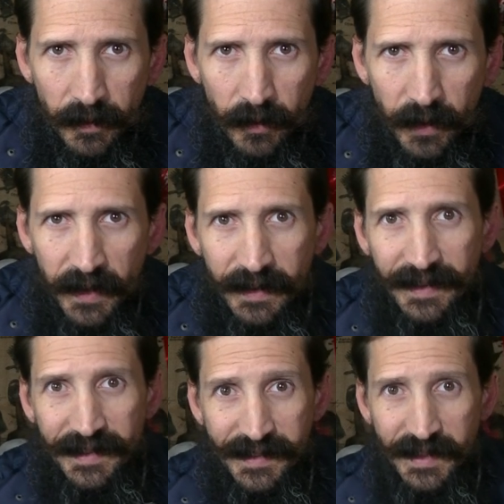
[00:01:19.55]
Okay,
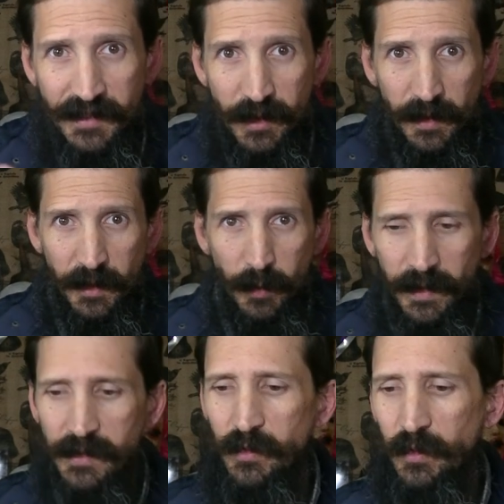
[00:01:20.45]
let's get started with
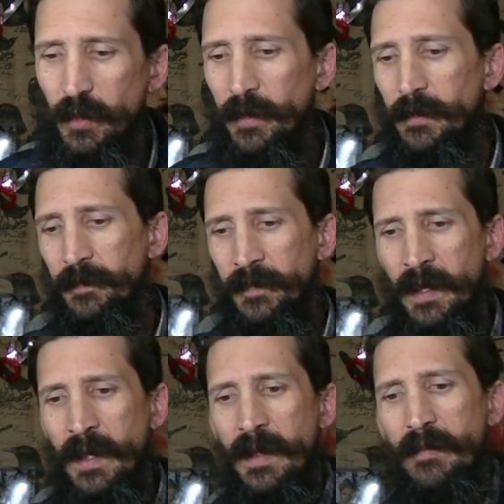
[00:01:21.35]
this tutorial.
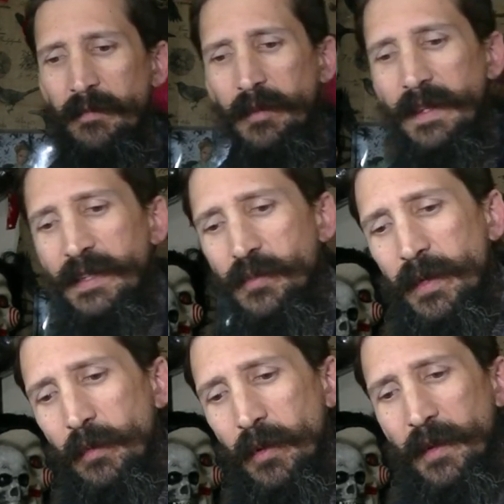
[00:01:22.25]
For this
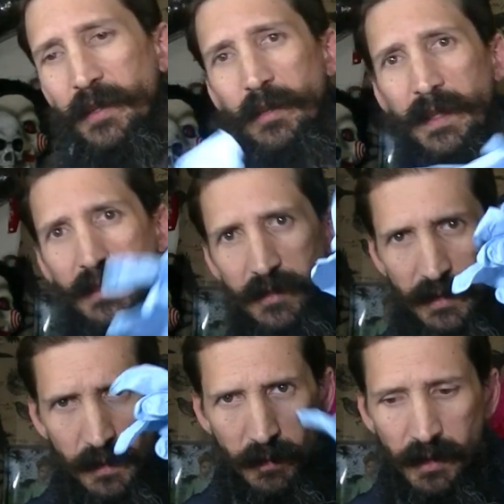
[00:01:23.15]
one, we're going to need just
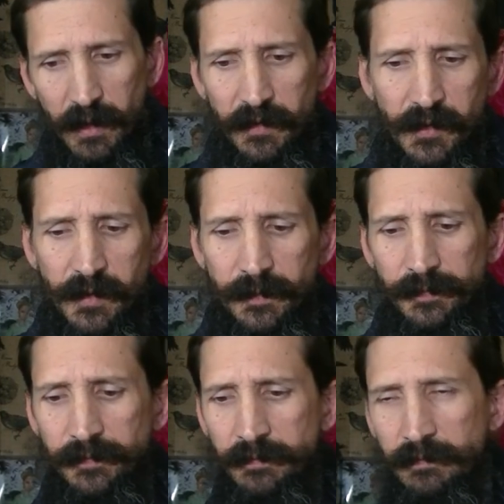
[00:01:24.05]
some gloves.
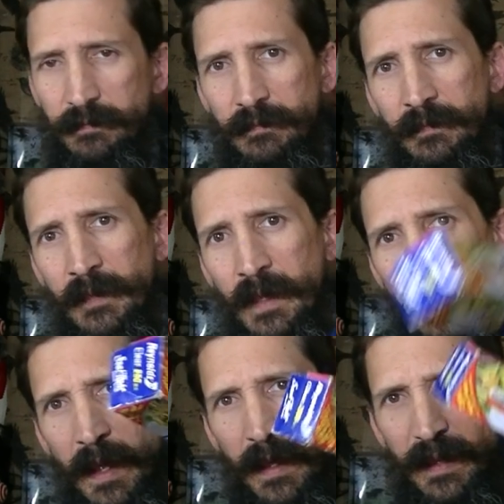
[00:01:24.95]

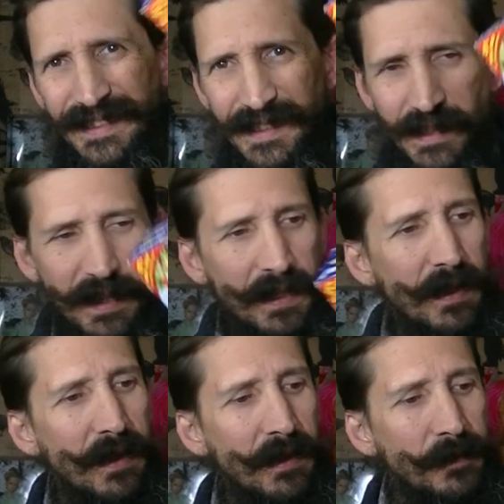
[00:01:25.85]
This is like,
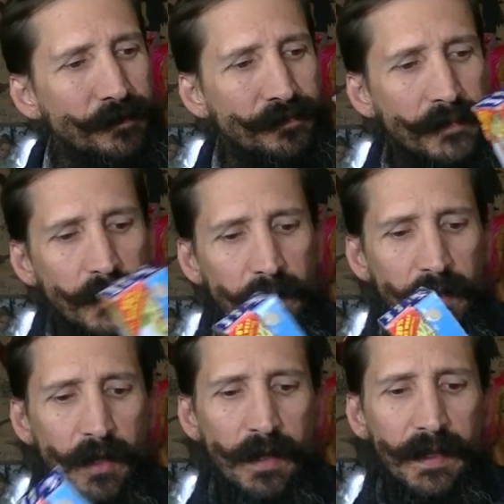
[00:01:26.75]
what do you
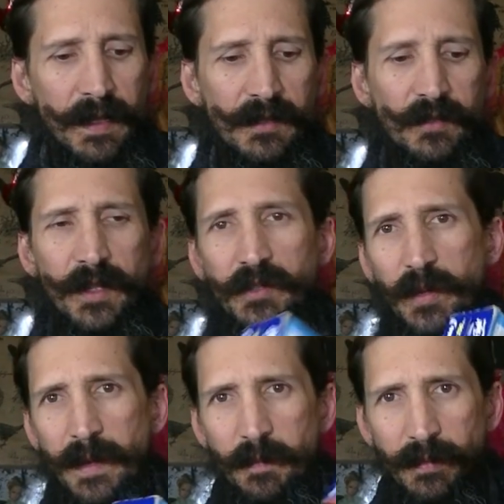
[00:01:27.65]
call it, like stretch
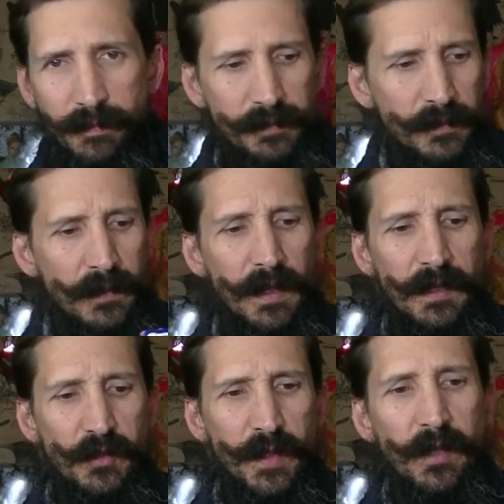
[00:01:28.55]
wrap,
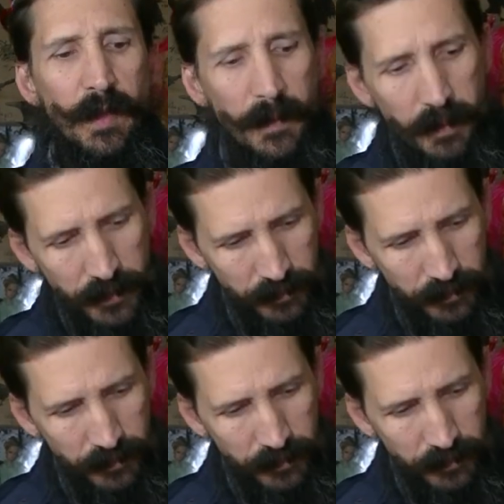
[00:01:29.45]
shrink wrap.